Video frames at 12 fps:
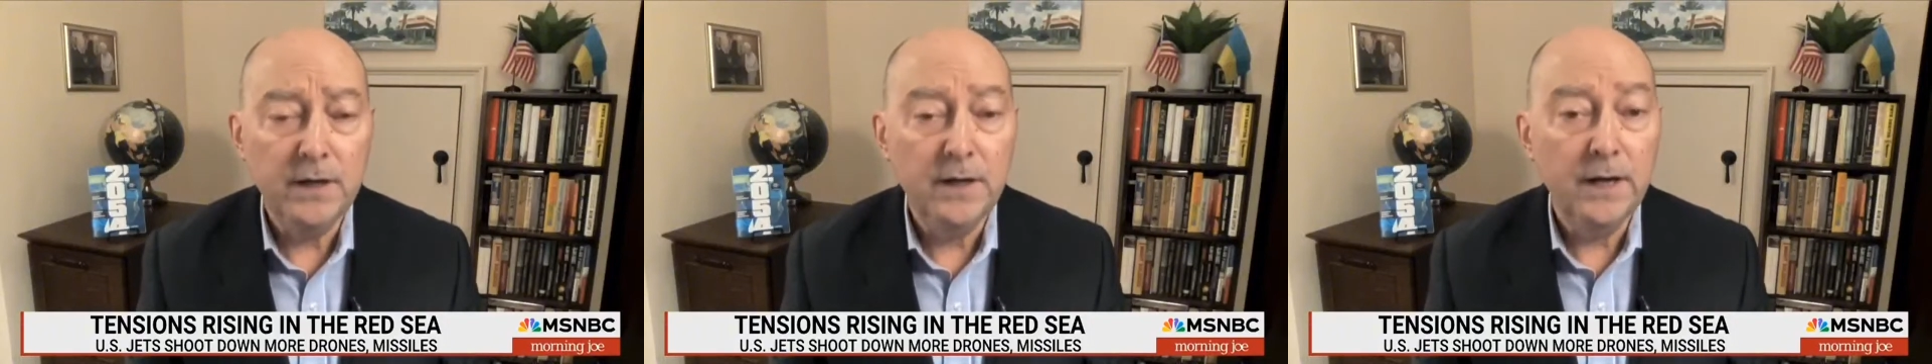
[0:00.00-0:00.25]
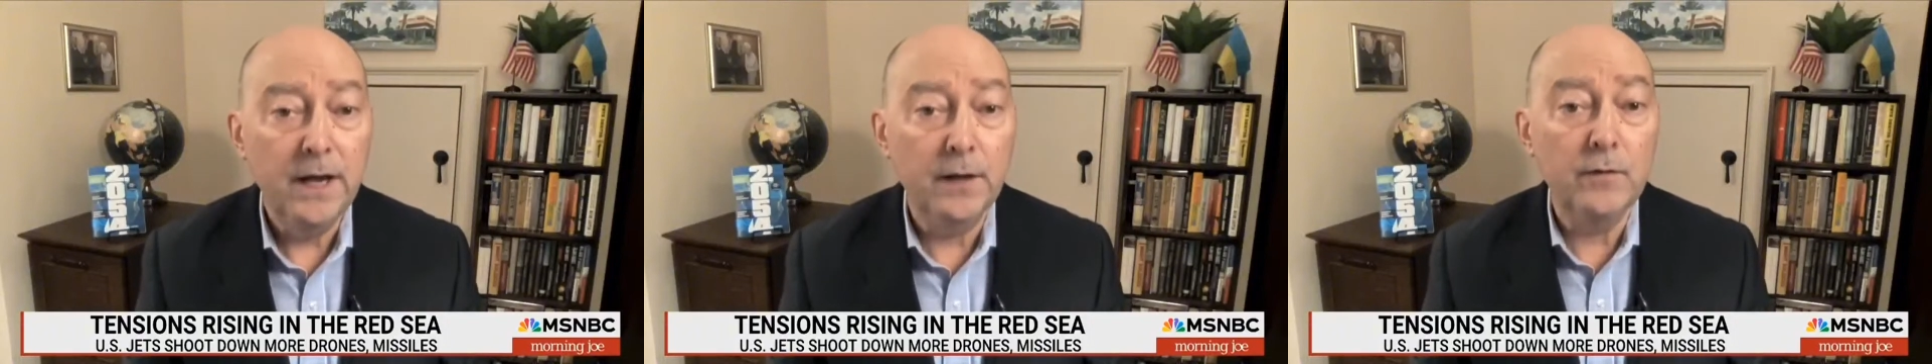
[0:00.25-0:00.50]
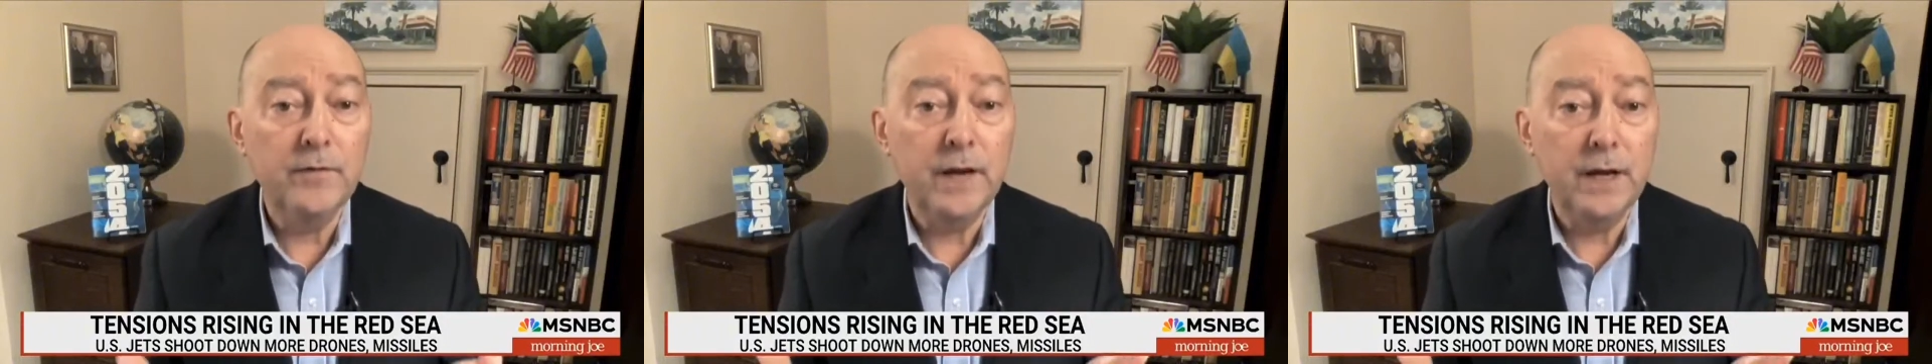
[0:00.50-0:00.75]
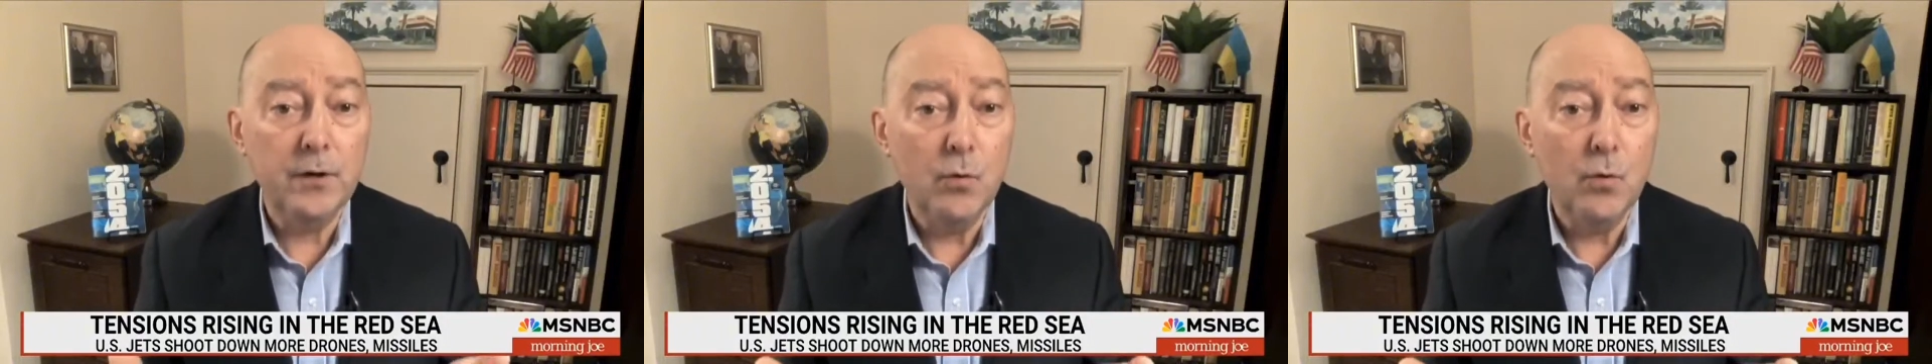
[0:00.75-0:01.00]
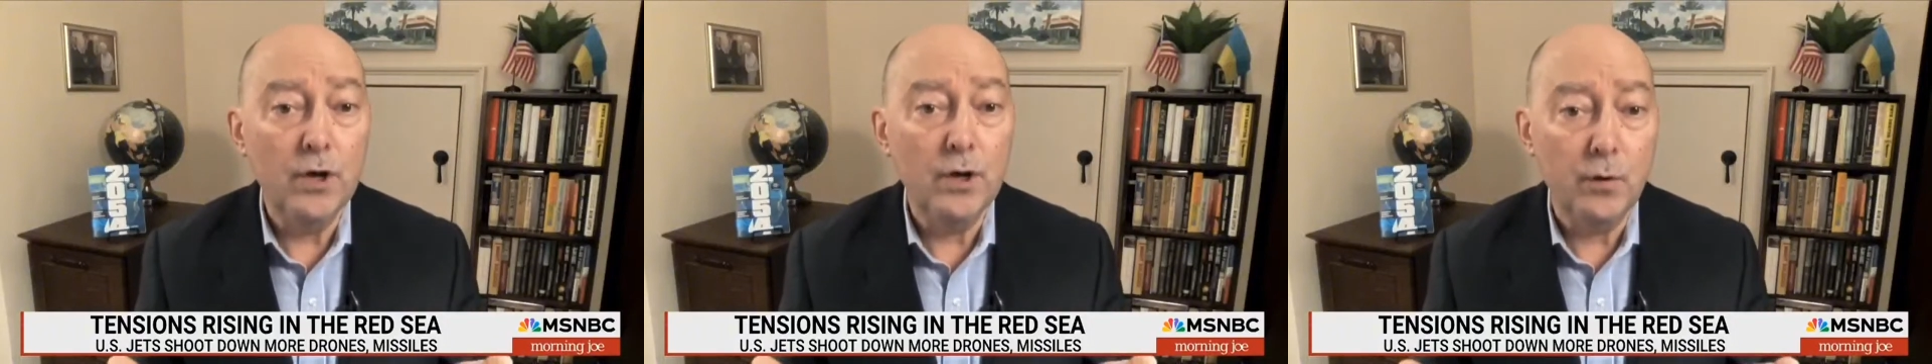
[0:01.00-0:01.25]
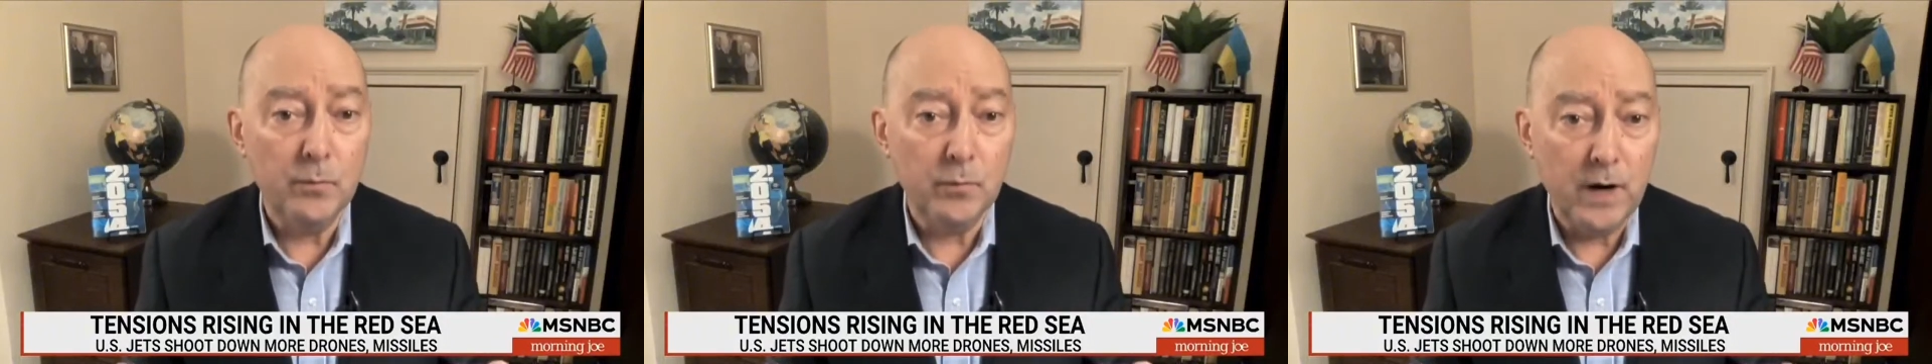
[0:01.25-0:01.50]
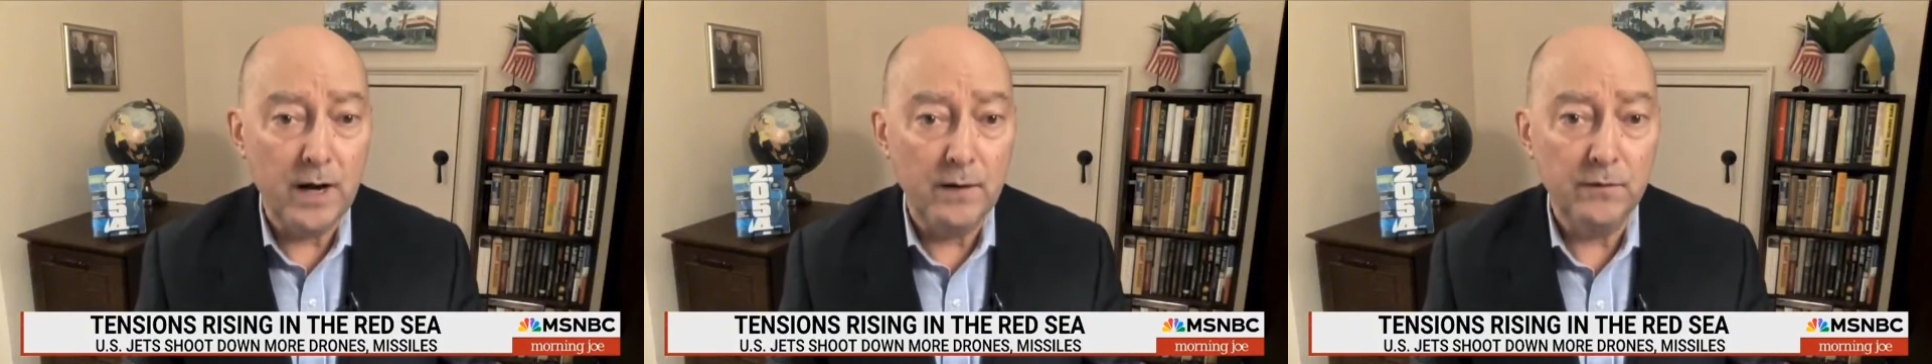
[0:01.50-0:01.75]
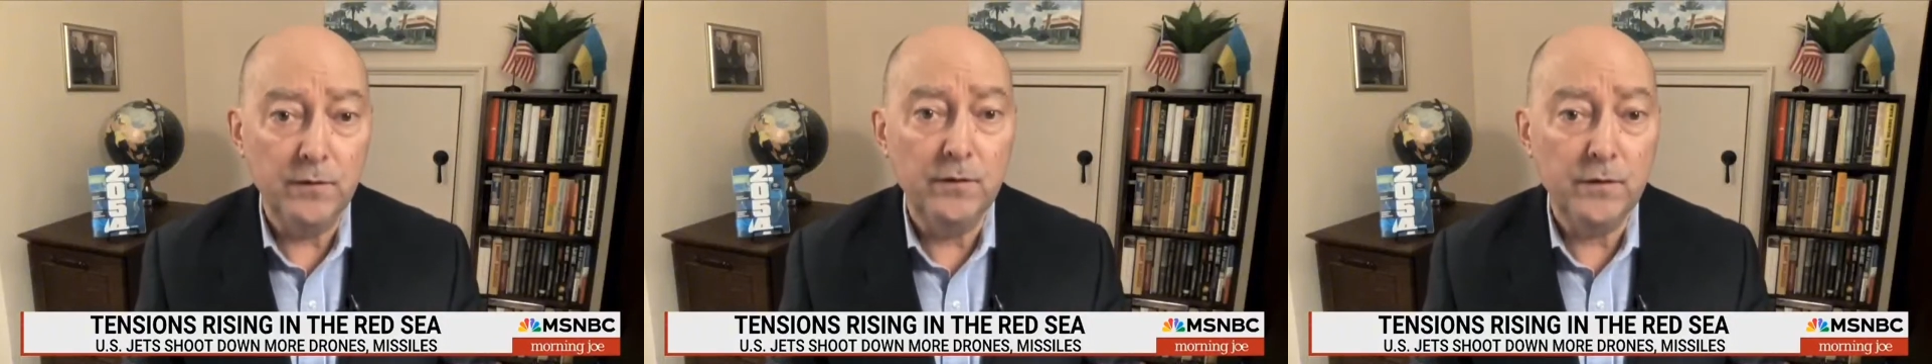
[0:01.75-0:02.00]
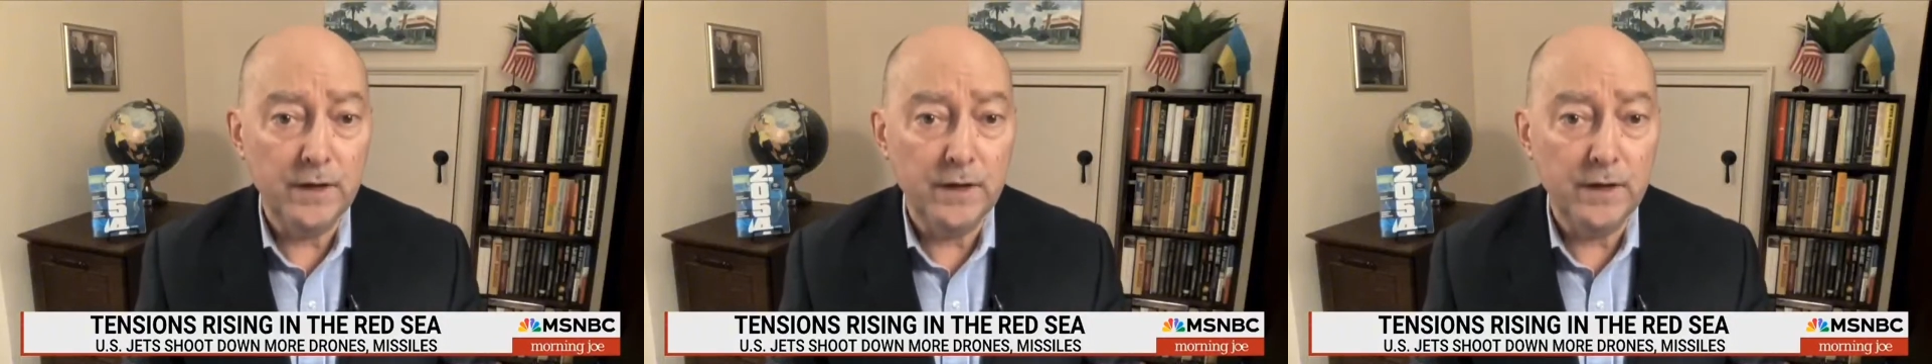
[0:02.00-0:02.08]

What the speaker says: elevate oil prices.